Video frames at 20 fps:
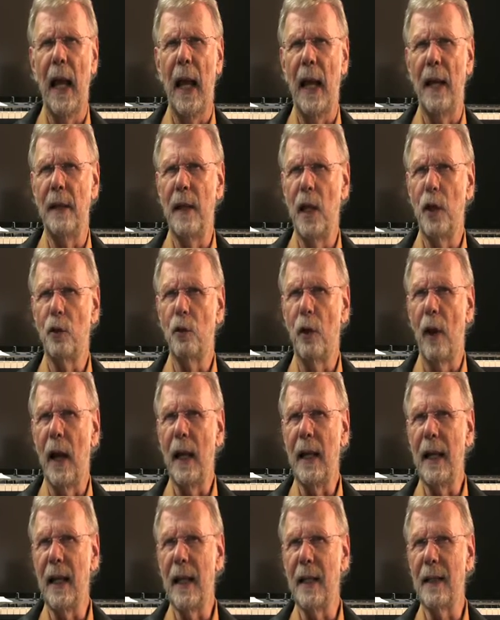and then try
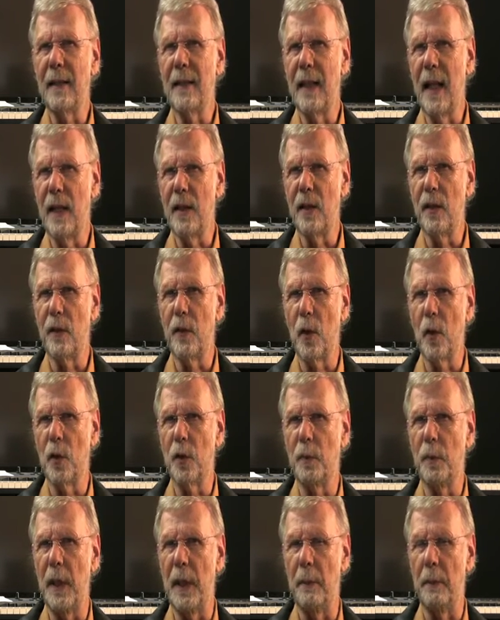to get a sense of those
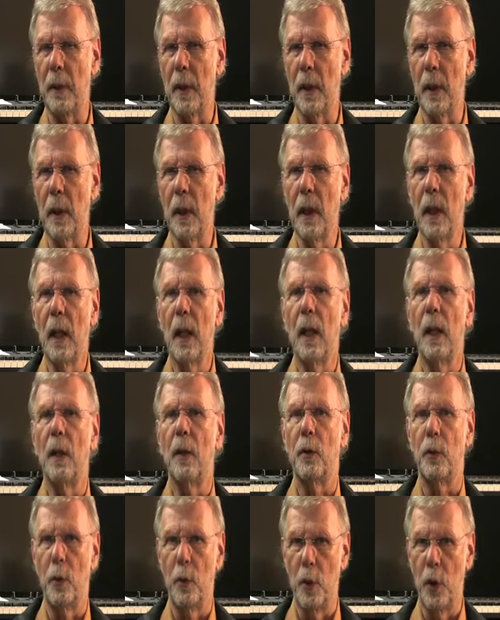people
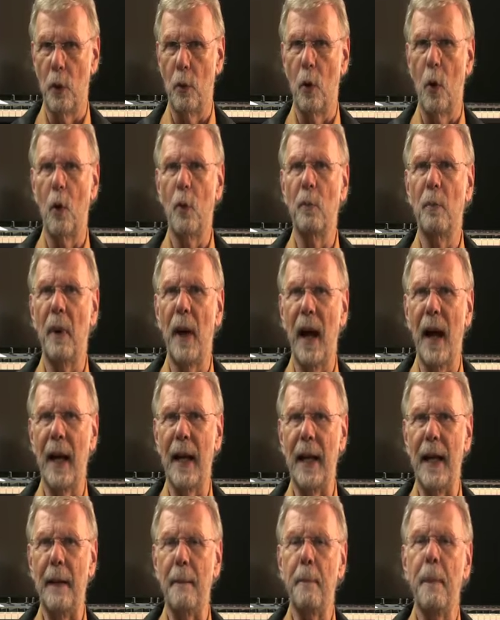through your own
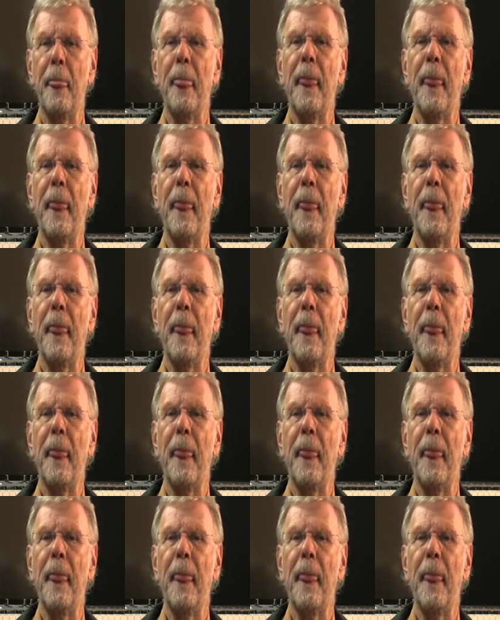body.